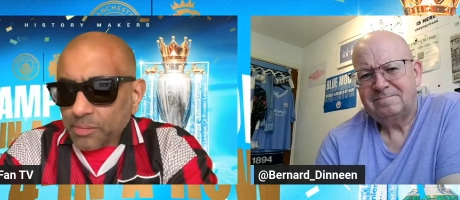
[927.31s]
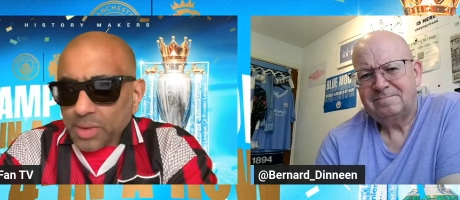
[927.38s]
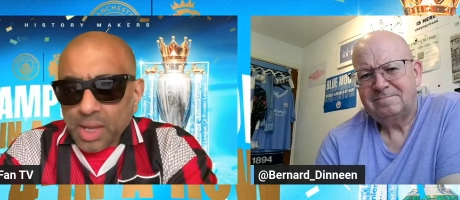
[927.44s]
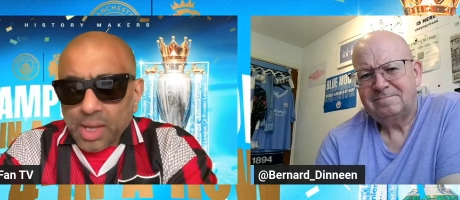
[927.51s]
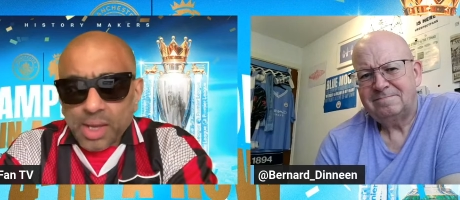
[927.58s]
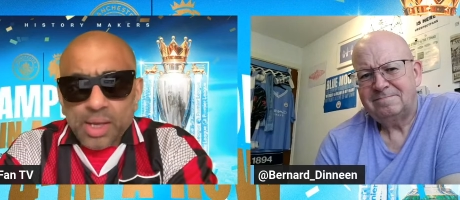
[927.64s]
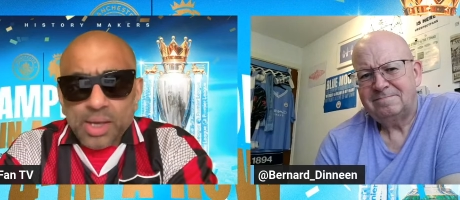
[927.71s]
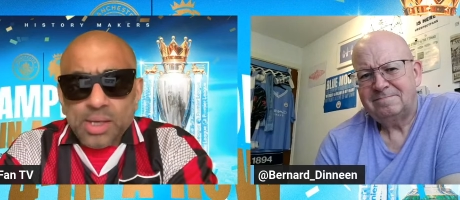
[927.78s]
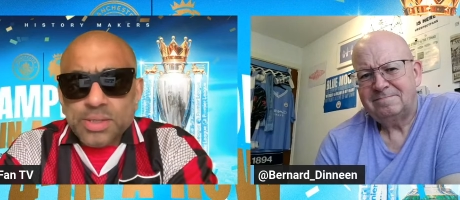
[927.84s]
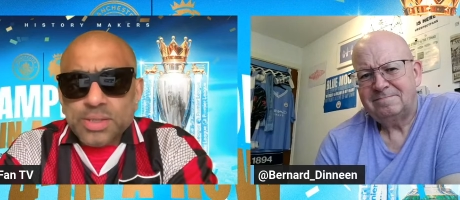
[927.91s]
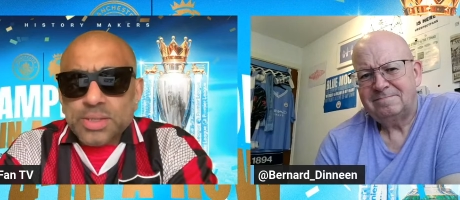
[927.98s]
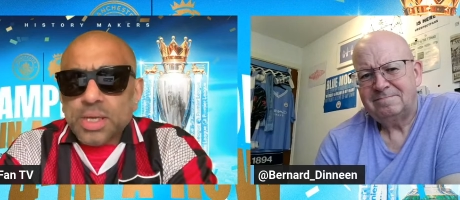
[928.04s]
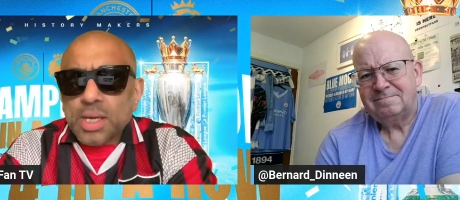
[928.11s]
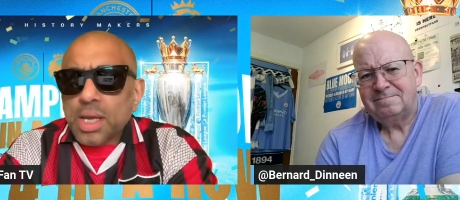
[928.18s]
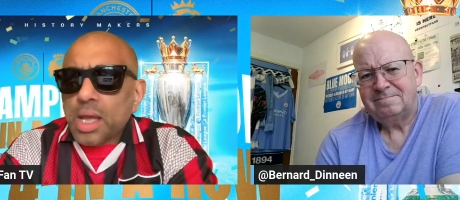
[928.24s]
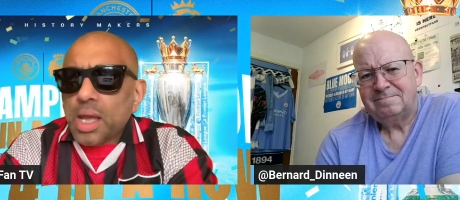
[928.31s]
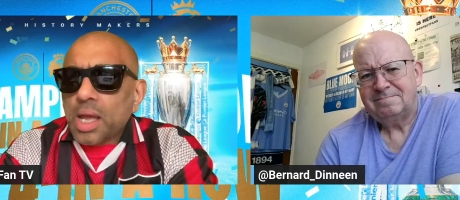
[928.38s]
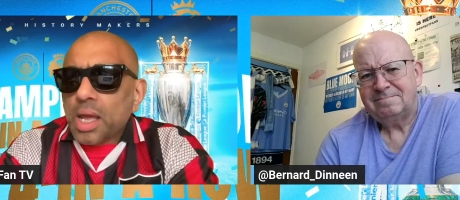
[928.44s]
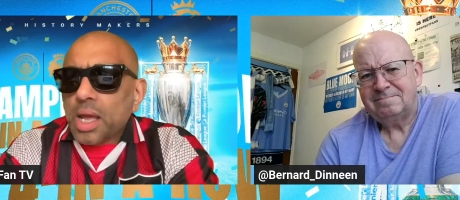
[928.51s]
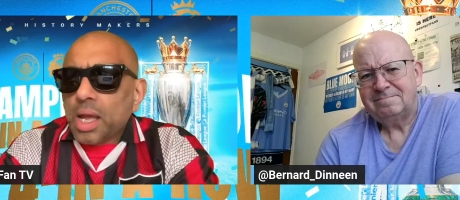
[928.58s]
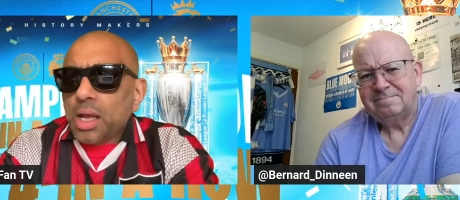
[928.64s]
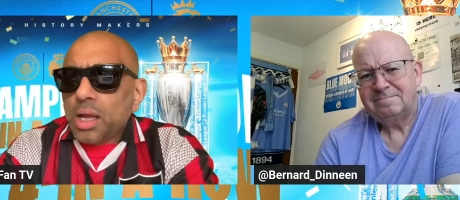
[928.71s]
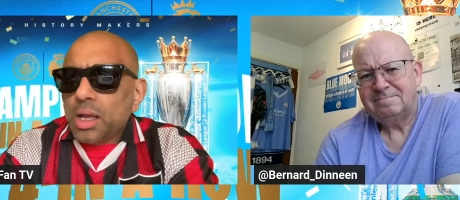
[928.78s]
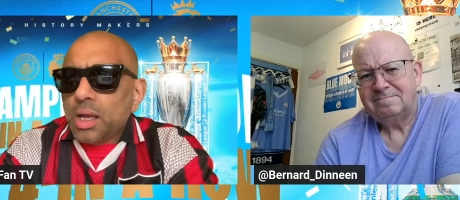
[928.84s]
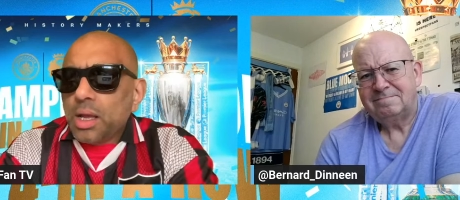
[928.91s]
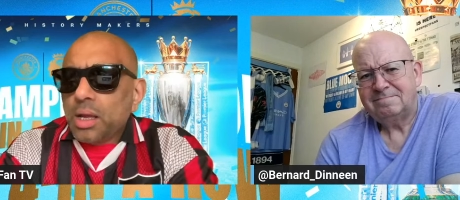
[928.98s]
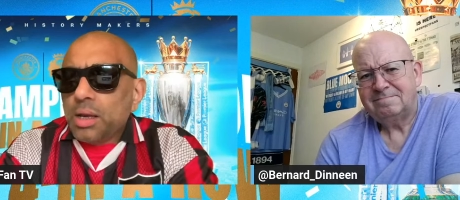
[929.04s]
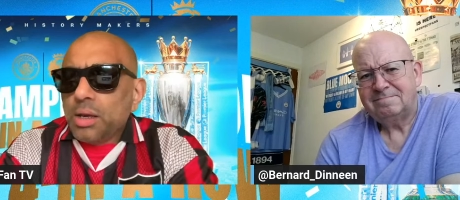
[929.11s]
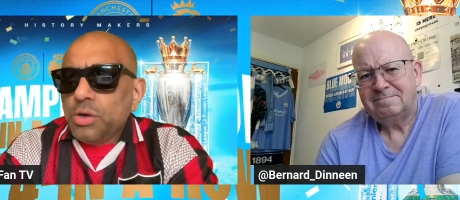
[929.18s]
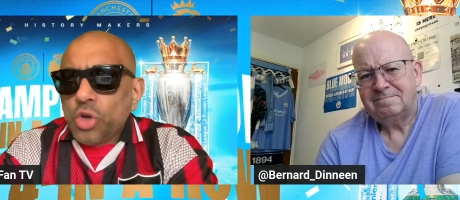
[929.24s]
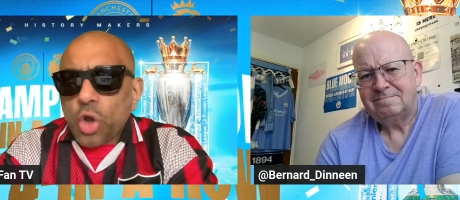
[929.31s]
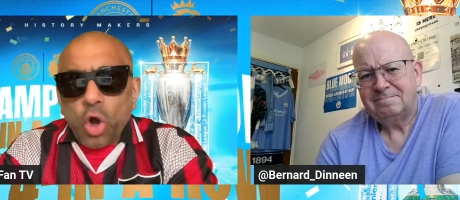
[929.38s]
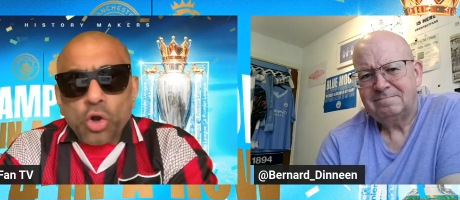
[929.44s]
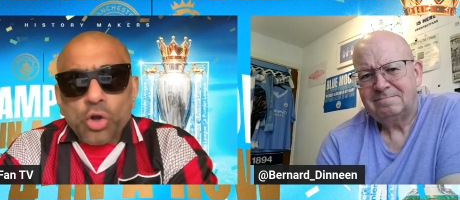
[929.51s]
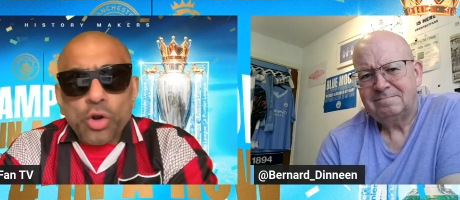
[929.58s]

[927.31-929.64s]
Speaker 1: he's not going to